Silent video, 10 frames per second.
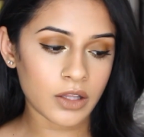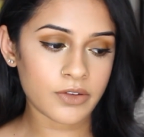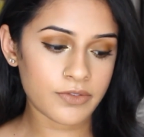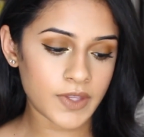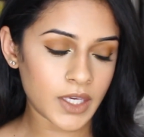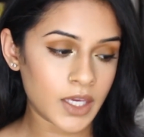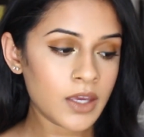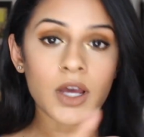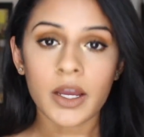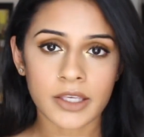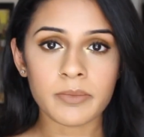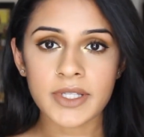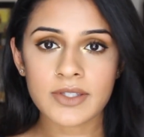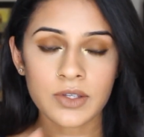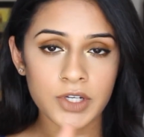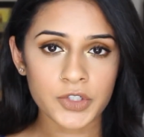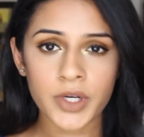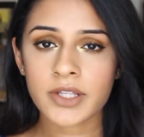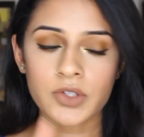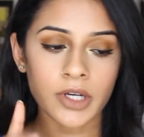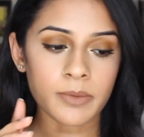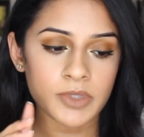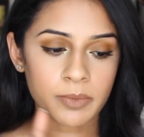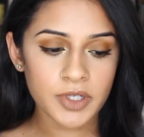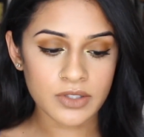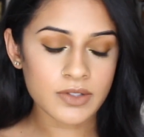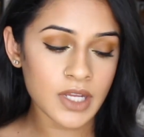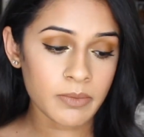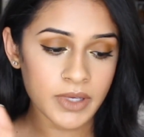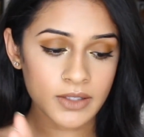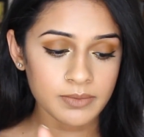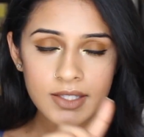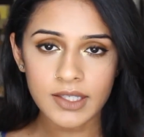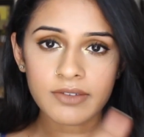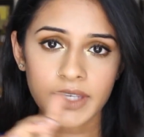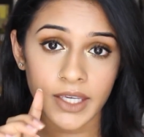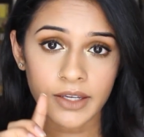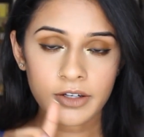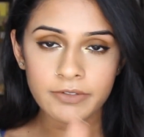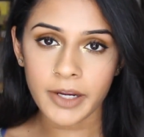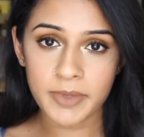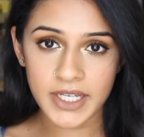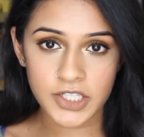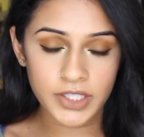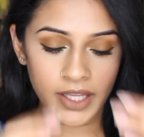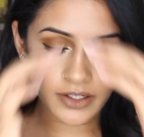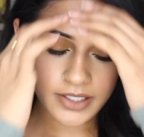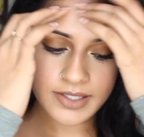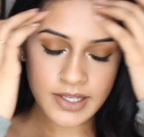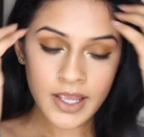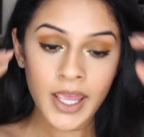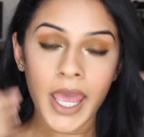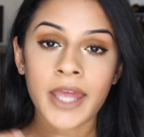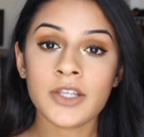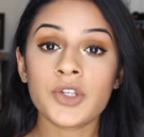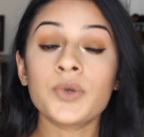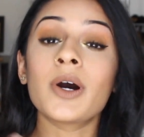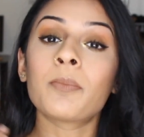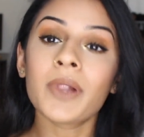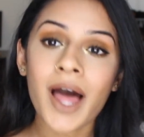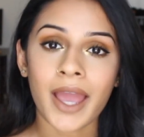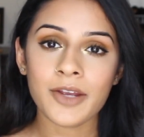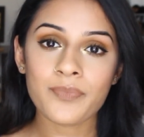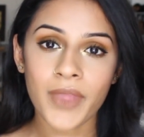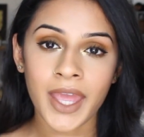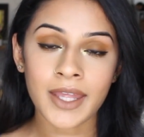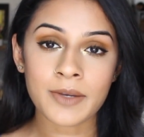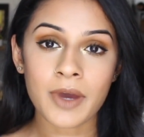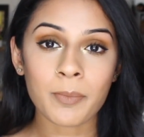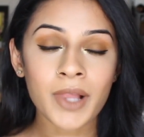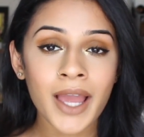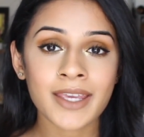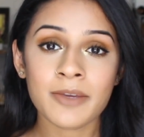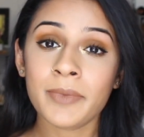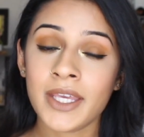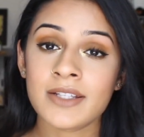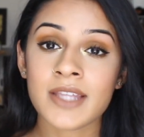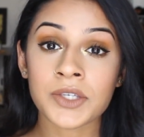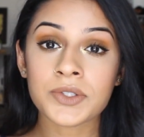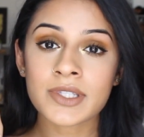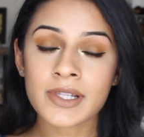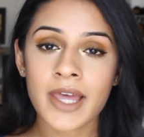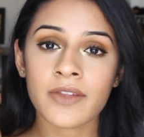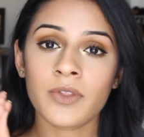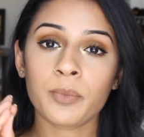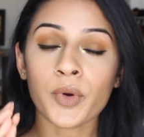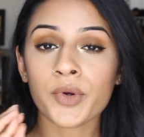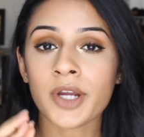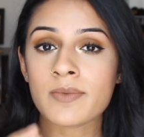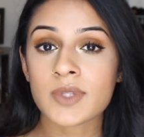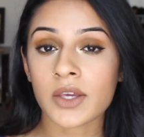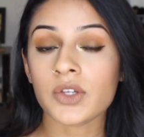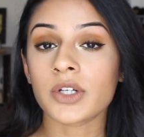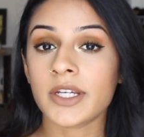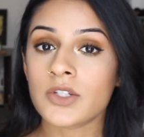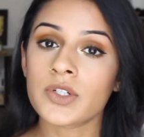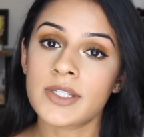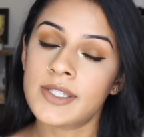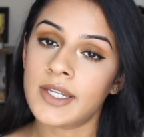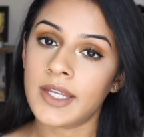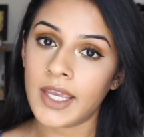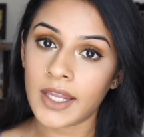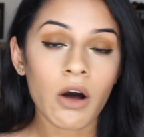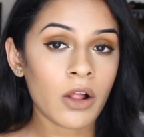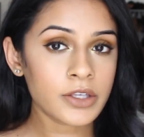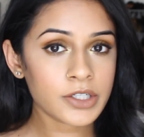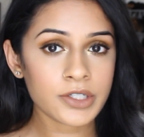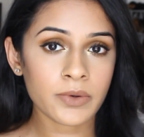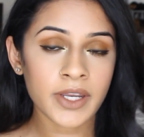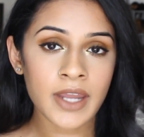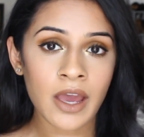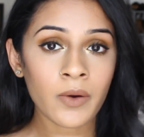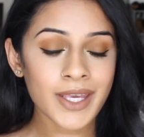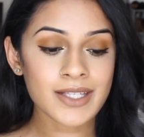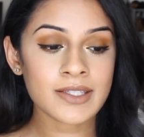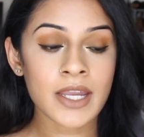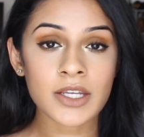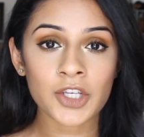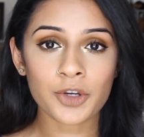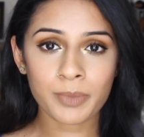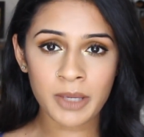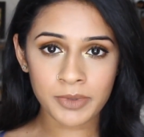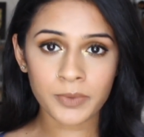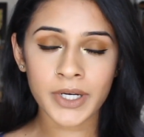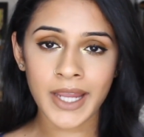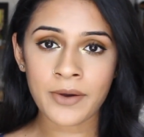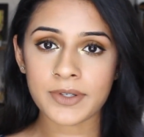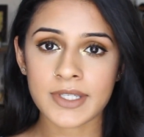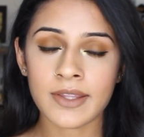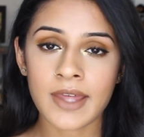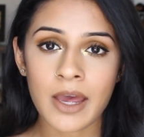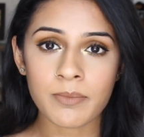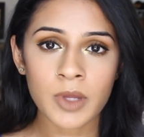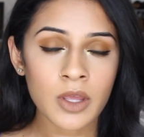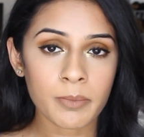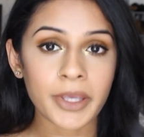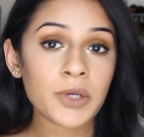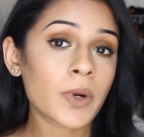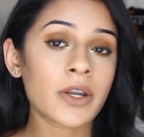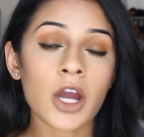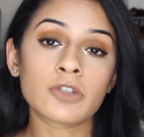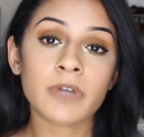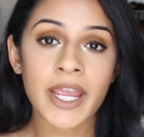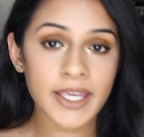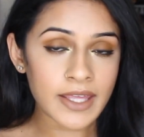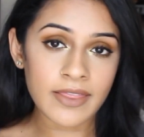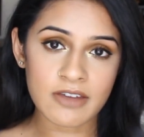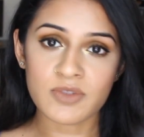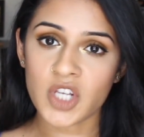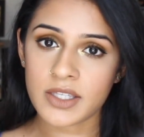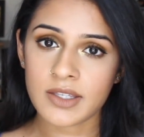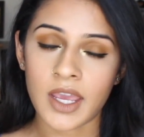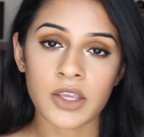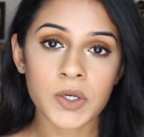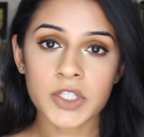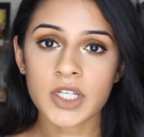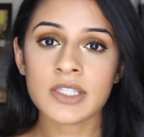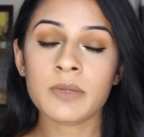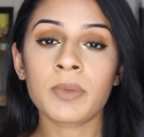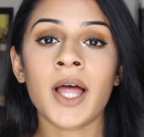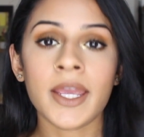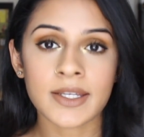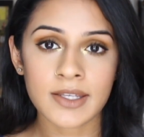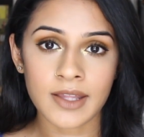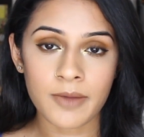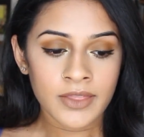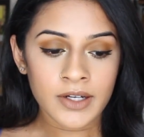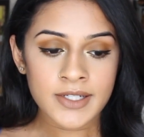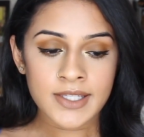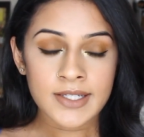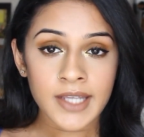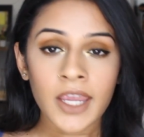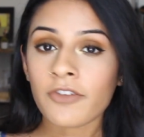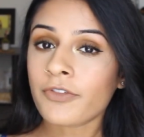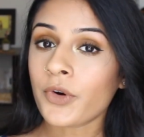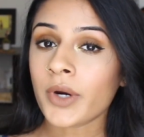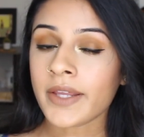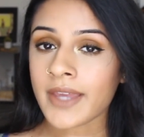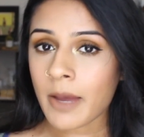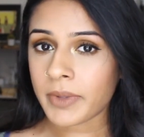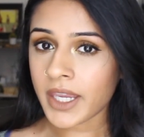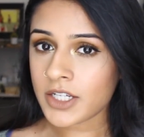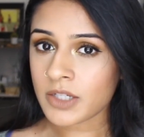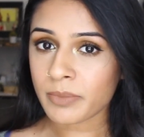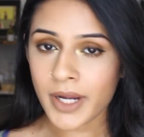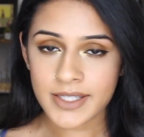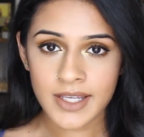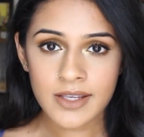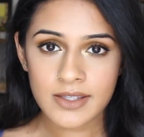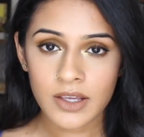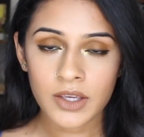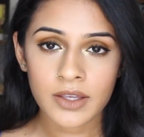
all of the documents. So your transcript, your personal statement, CV, recommendation letters, and you apply. And applying means that you select the programs that you're interested in. All you're doing now is sending your paperwork out to them, but you are not ranking them just yet. You're just applying to them. There is a date for the application process.